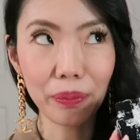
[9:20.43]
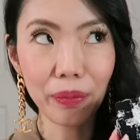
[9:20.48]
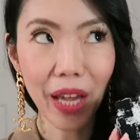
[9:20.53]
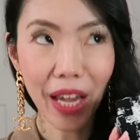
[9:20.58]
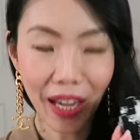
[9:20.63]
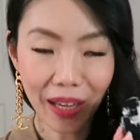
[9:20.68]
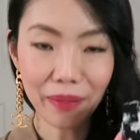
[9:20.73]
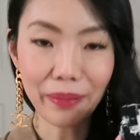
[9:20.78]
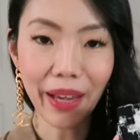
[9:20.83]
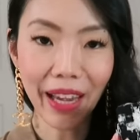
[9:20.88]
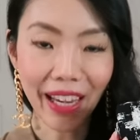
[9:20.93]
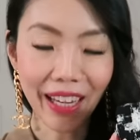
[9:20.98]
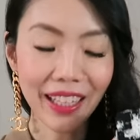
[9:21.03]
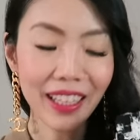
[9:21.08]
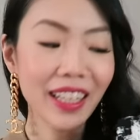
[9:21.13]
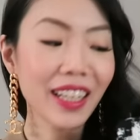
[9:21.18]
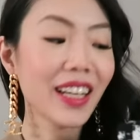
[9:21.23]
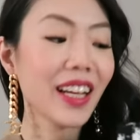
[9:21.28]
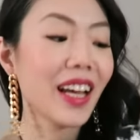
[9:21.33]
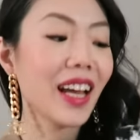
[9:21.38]

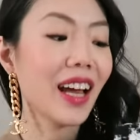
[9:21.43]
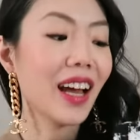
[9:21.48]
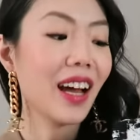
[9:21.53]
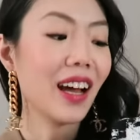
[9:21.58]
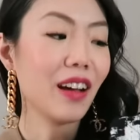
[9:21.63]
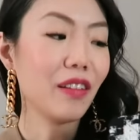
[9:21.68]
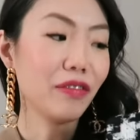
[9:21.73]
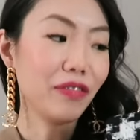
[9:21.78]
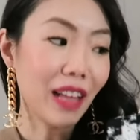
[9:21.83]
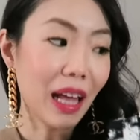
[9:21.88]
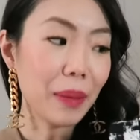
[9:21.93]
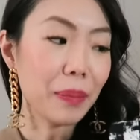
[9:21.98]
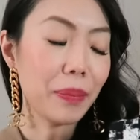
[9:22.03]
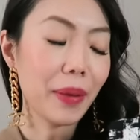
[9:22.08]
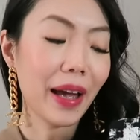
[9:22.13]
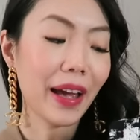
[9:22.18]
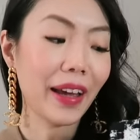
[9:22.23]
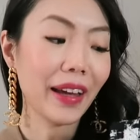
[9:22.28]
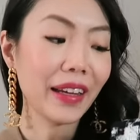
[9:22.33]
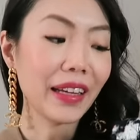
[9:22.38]
handbag, a flap
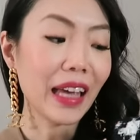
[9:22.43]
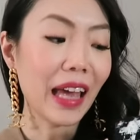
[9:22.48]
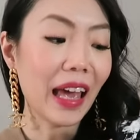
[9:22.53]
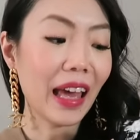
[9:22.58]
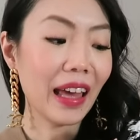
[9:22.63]
bag,